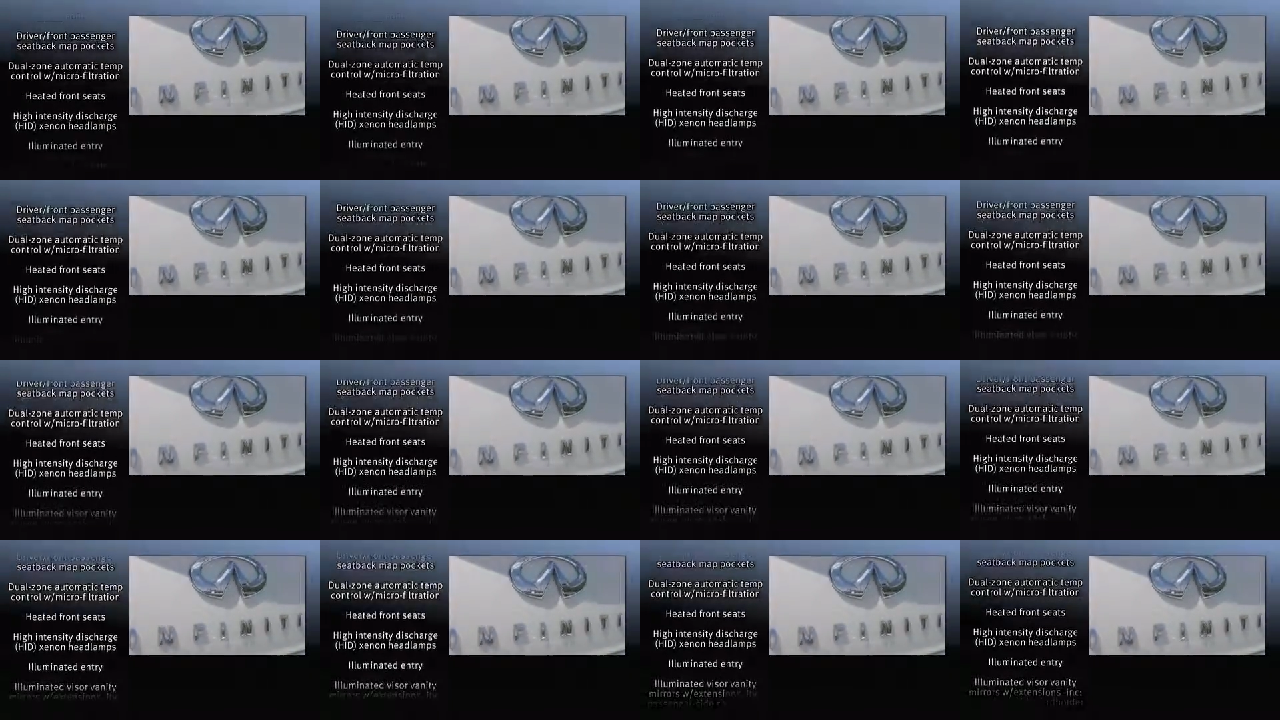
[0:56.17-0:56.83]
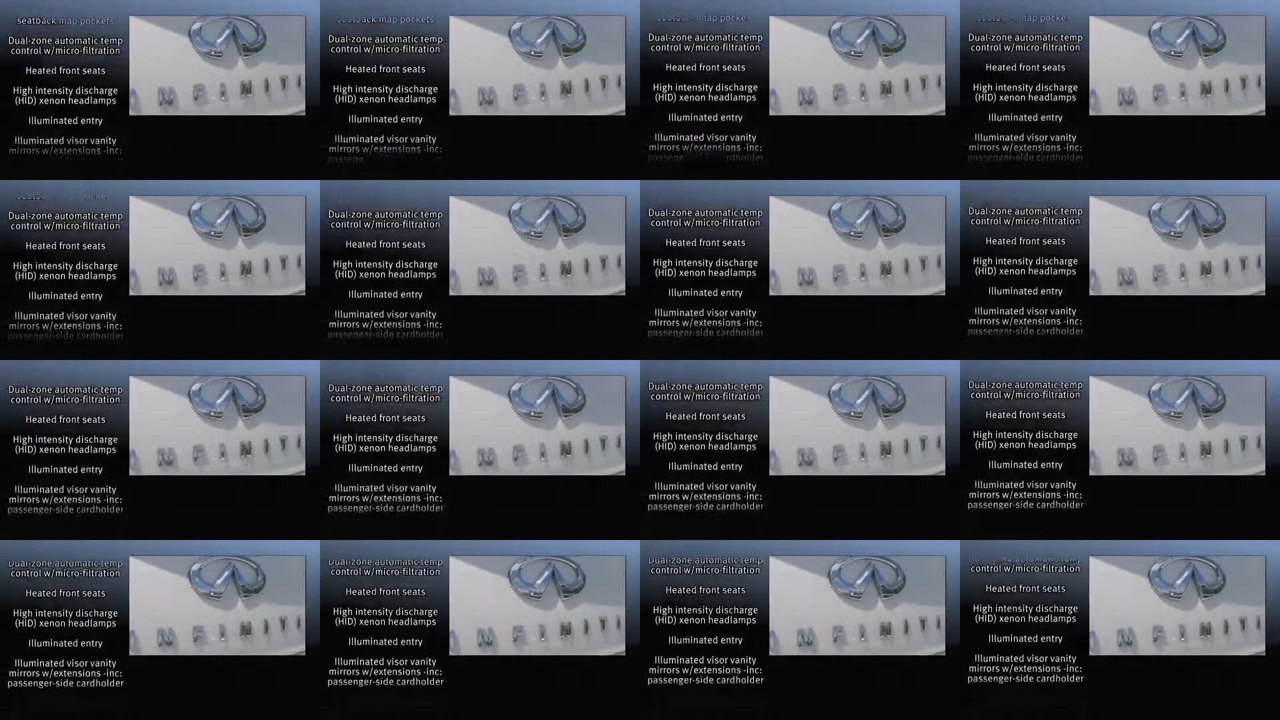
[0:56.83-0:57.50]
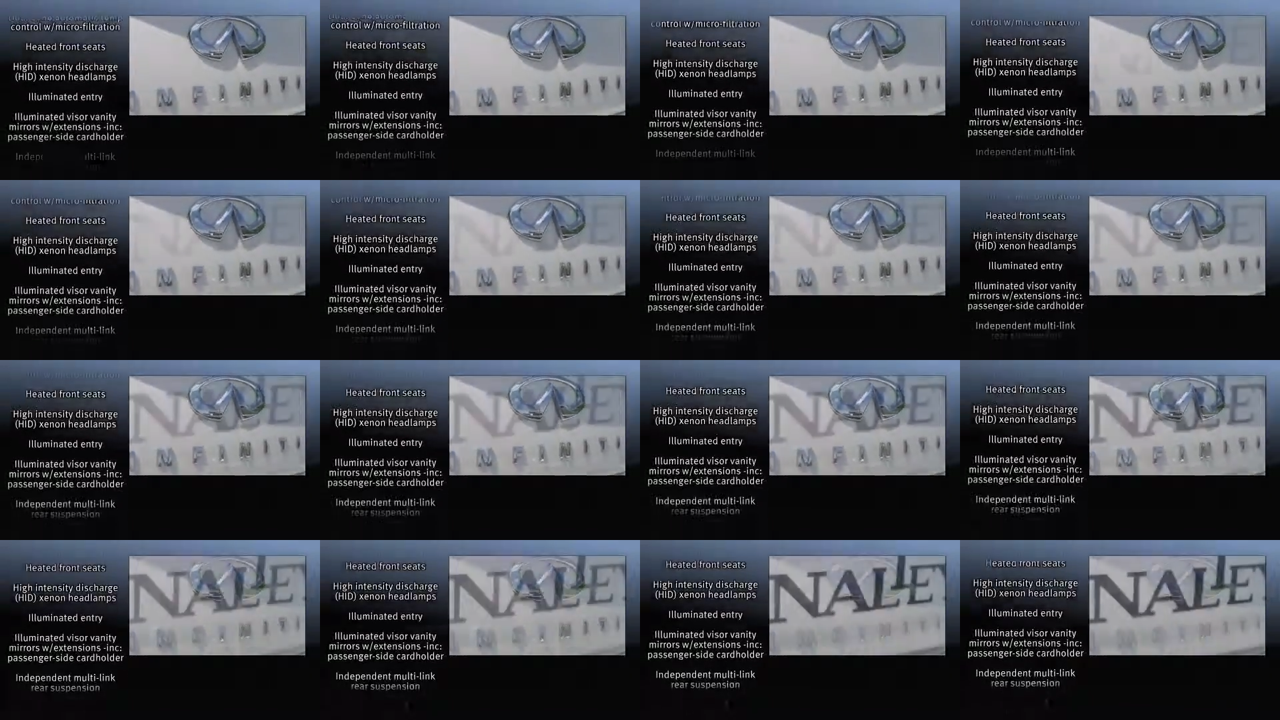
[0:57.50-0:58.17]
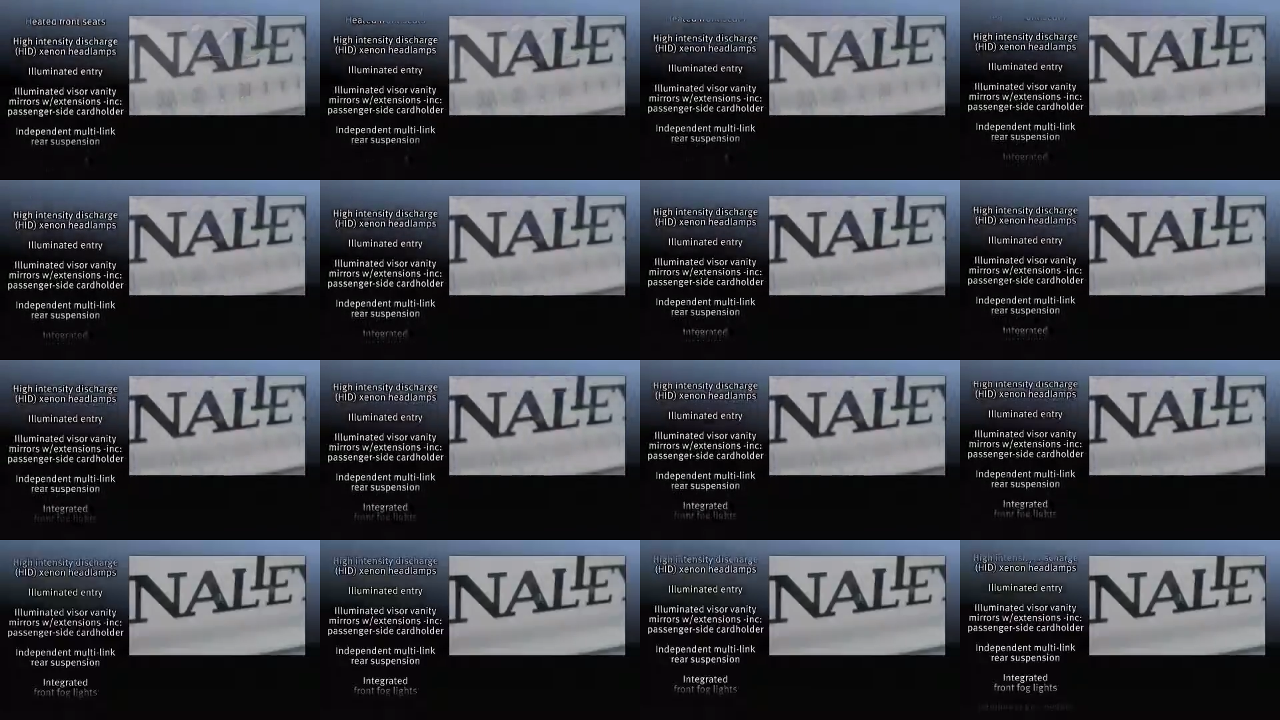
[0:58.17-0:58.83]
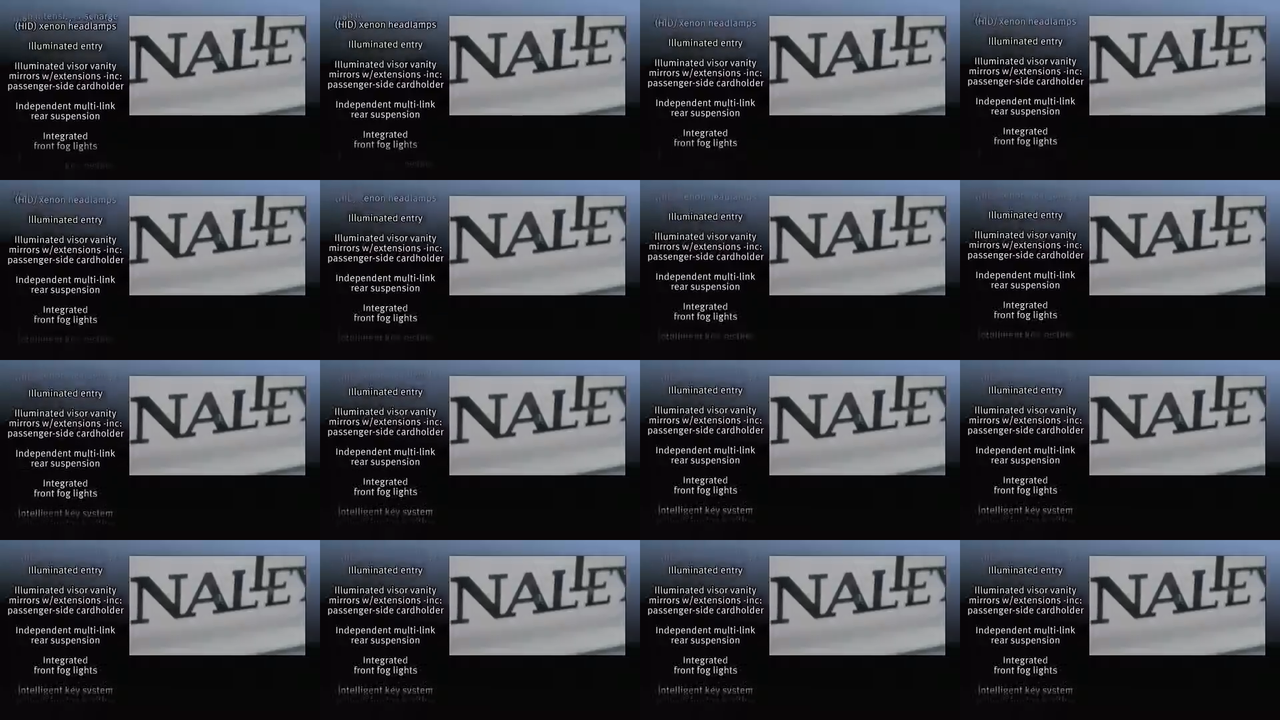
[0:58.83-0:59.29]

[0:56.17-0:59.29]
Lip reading: (no speaker visible)